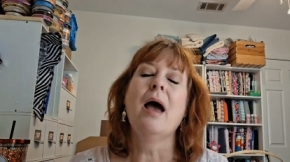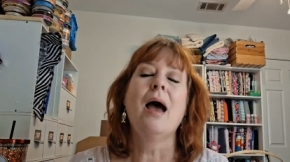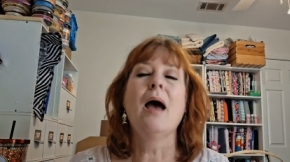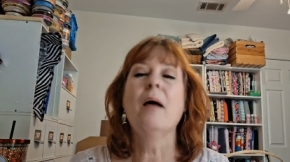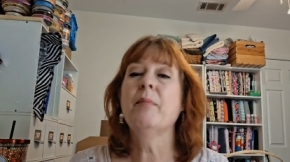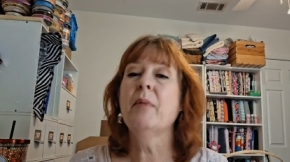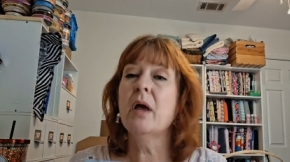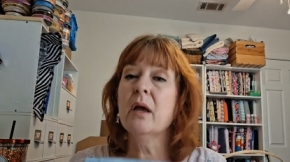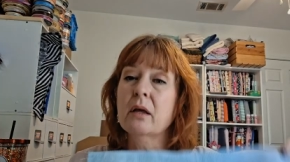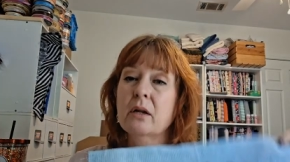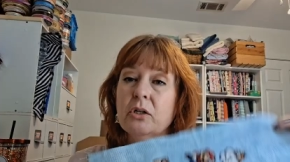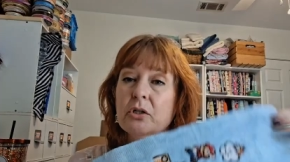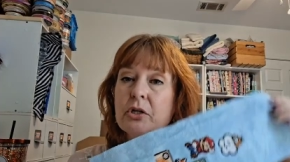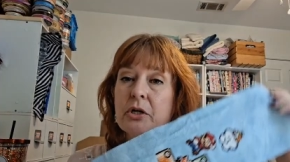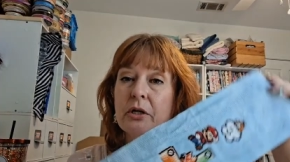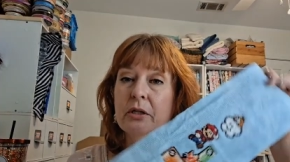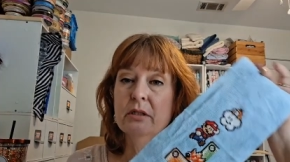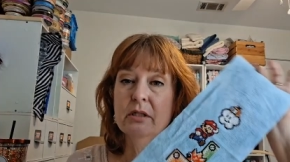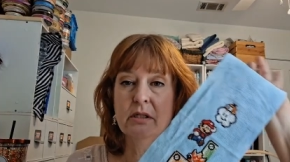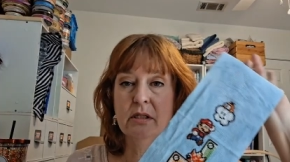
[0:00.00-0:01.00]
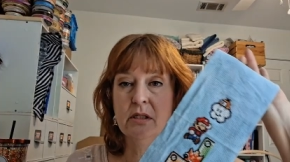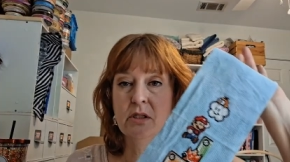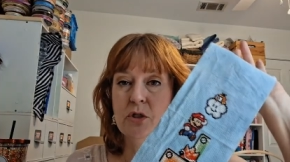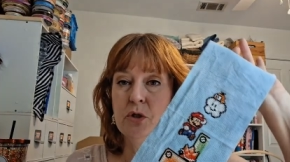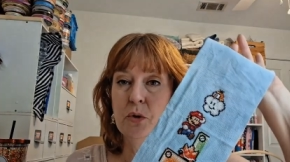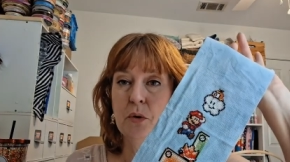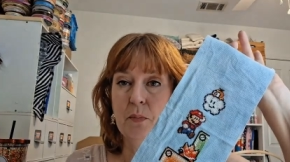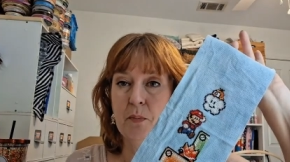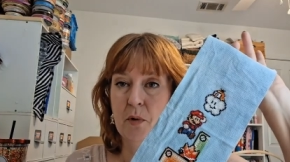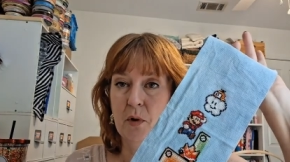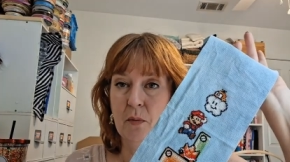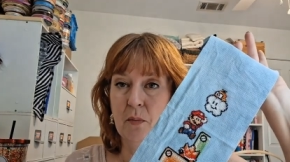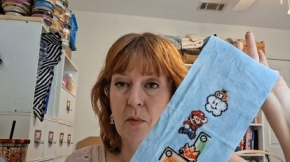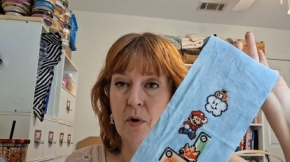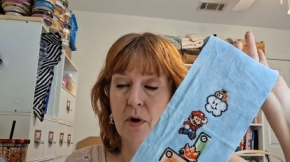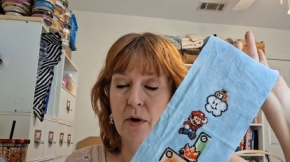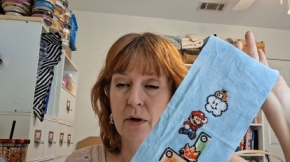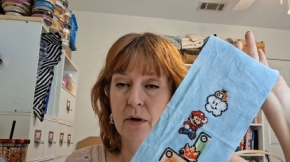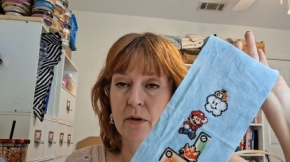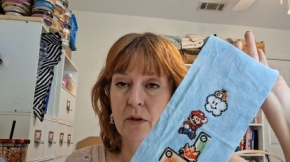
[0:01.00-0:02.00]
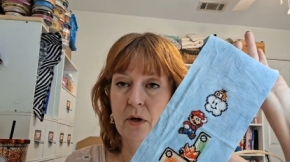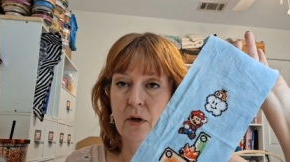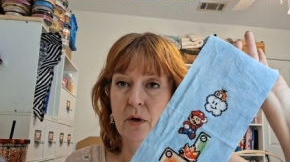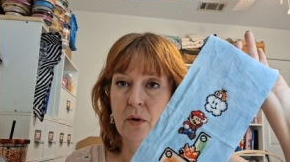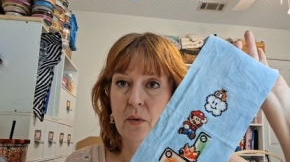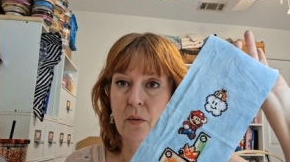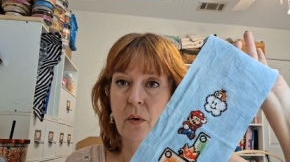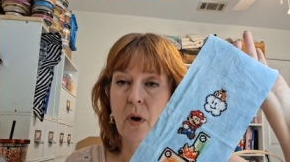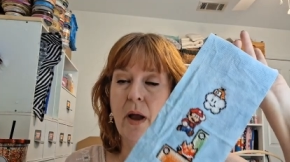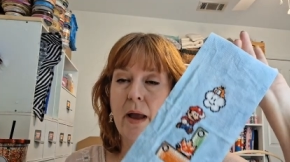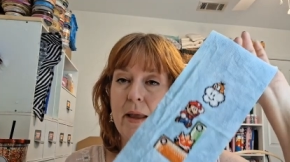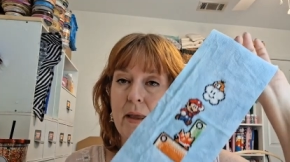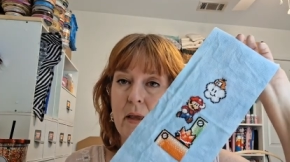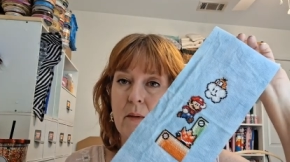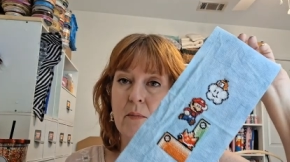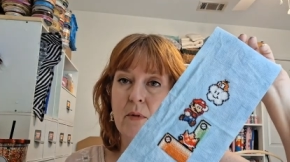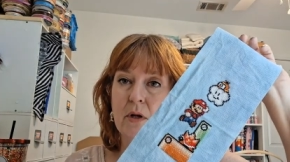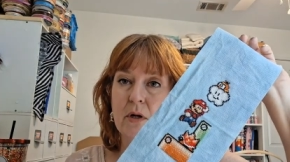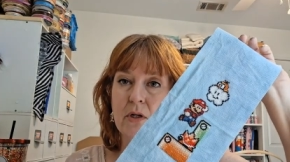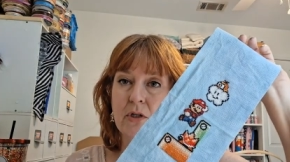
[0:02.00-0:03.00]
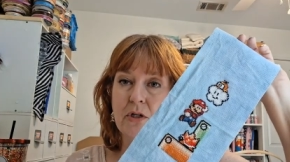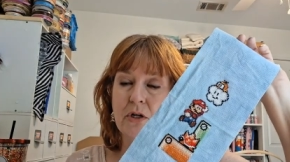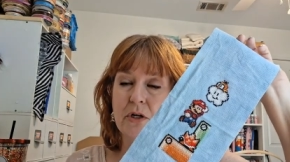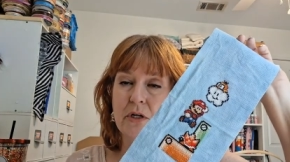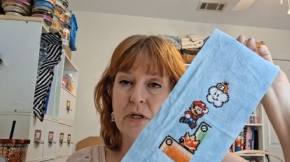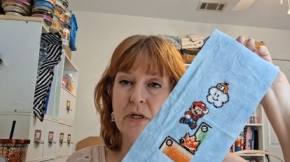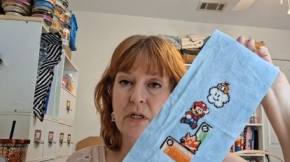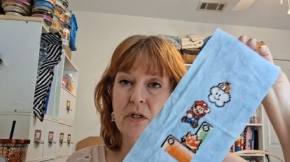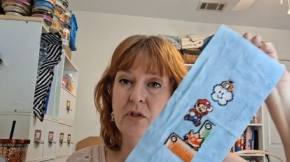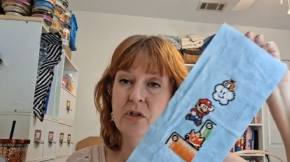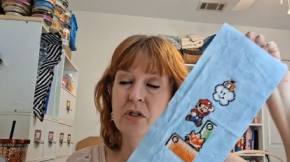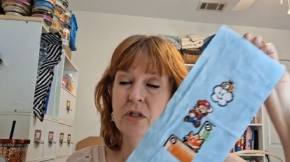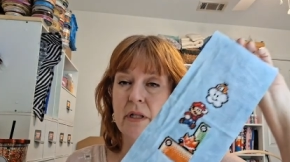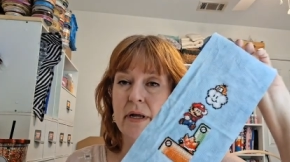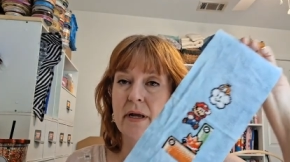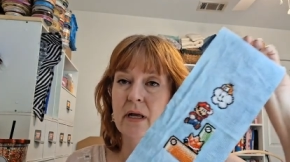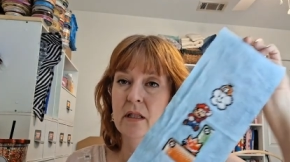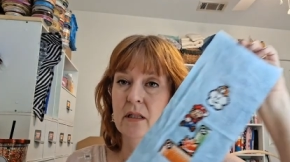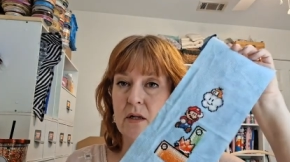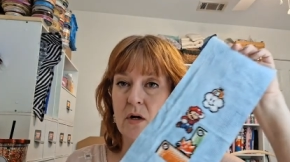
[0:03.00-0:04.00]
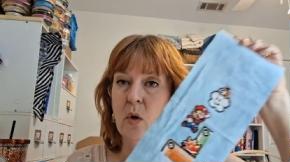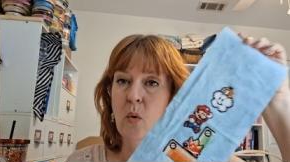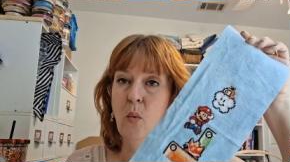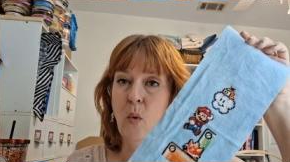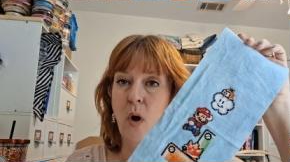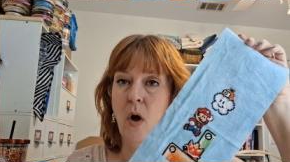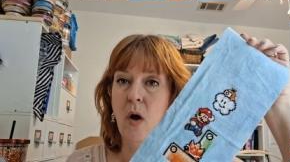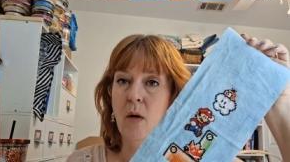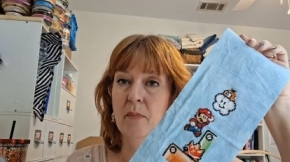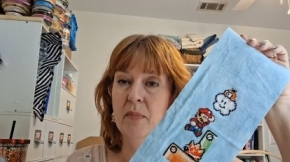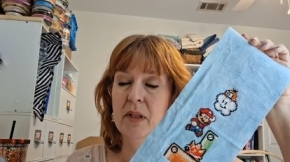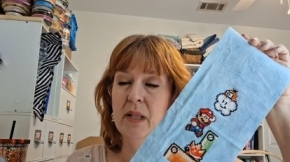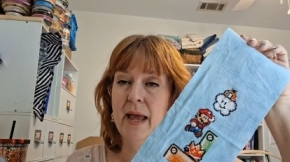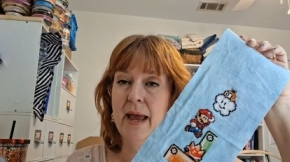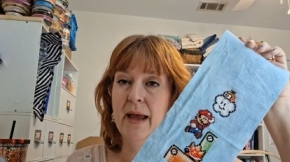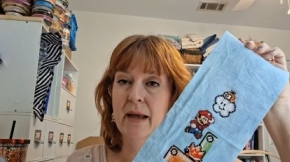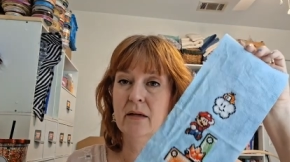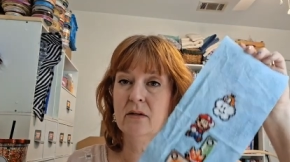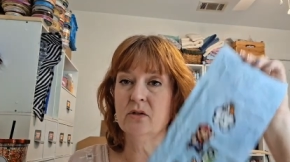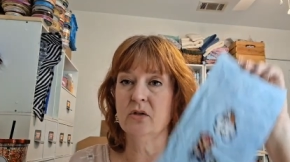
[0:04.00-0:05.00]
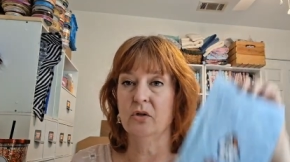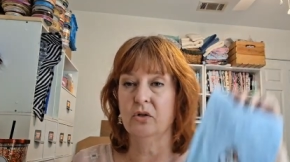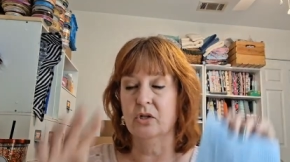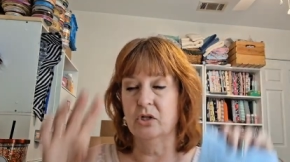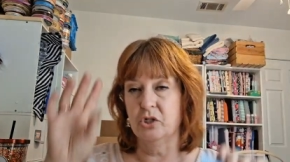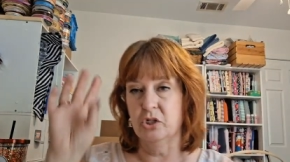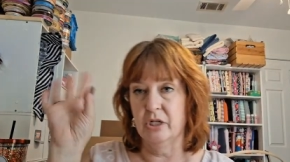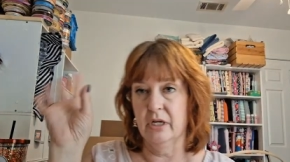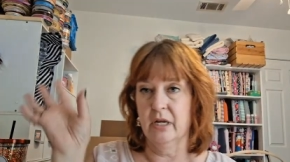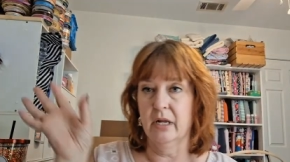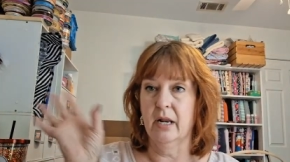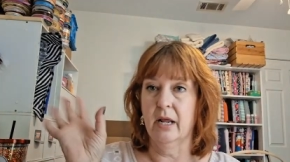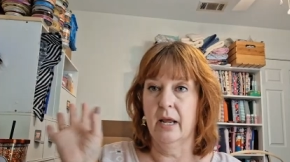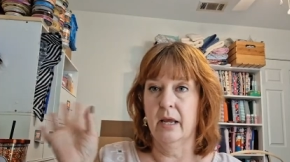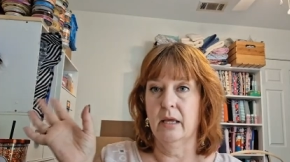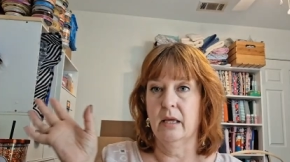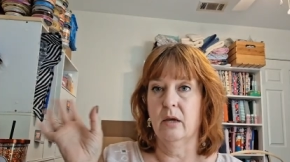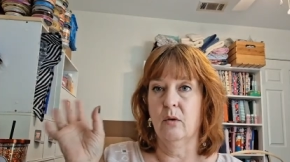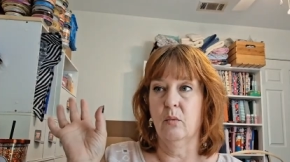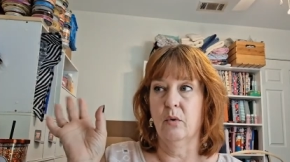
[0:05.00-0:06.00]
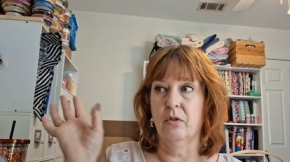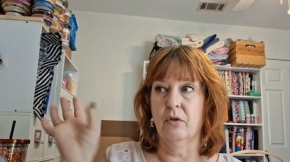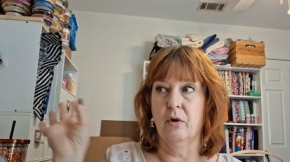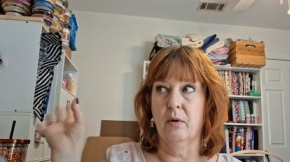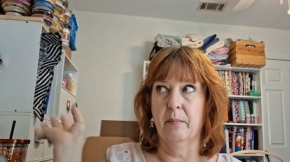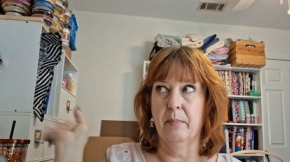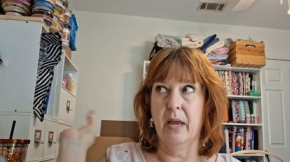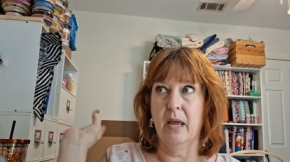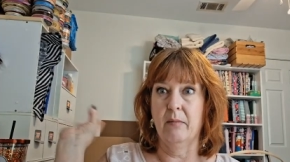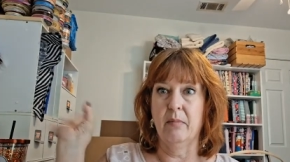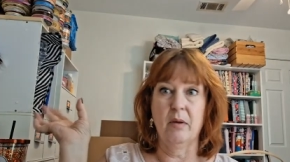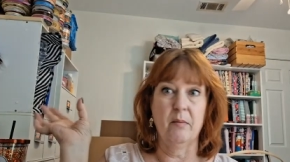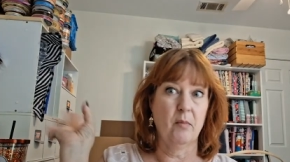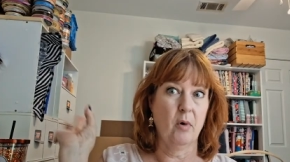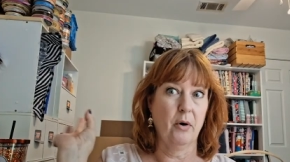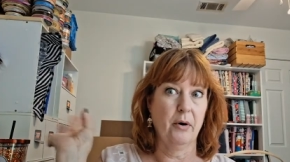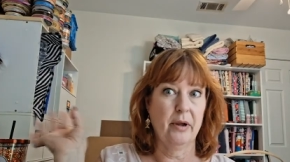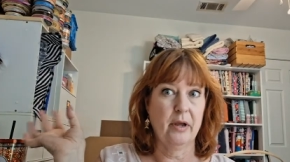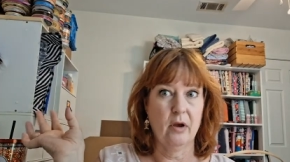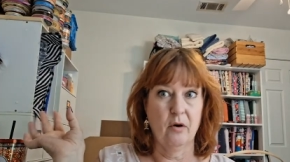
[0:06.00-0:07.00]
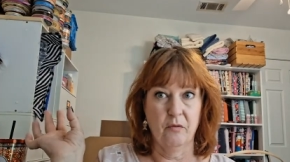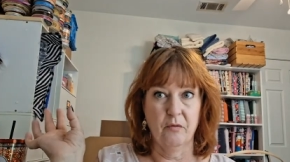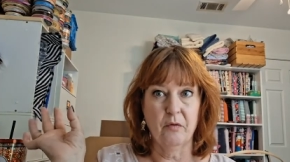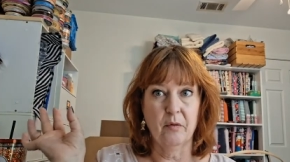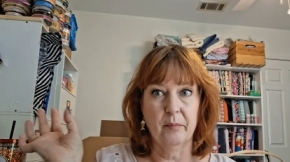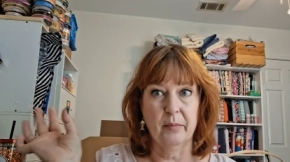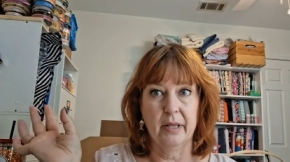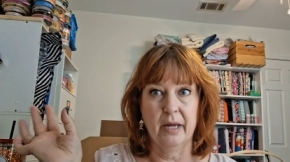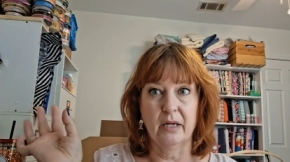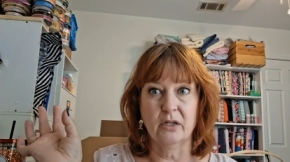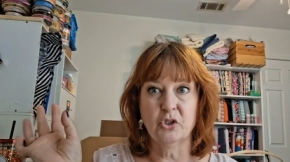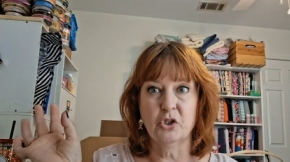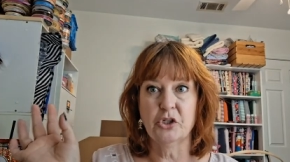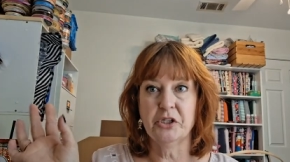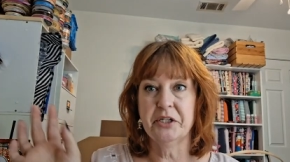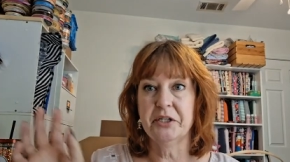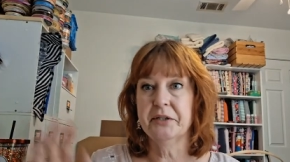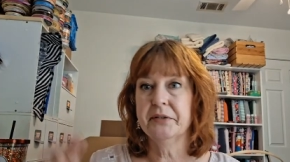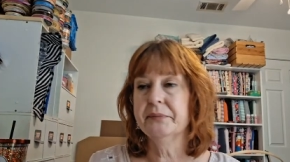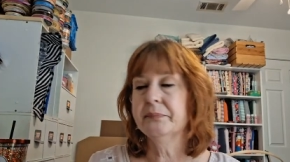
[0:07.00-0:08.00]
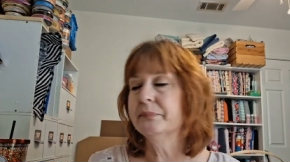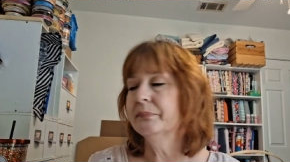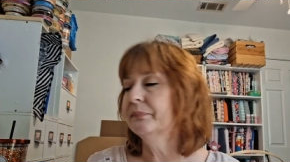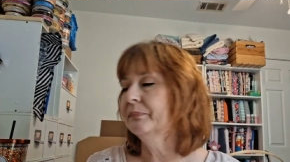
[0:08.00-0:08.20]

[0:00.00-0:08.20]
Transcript: I'm not going to turn this into a bookmark, though. I am going to turn it into like a little wall plaque so that she can hang it with her baby Mario from last year.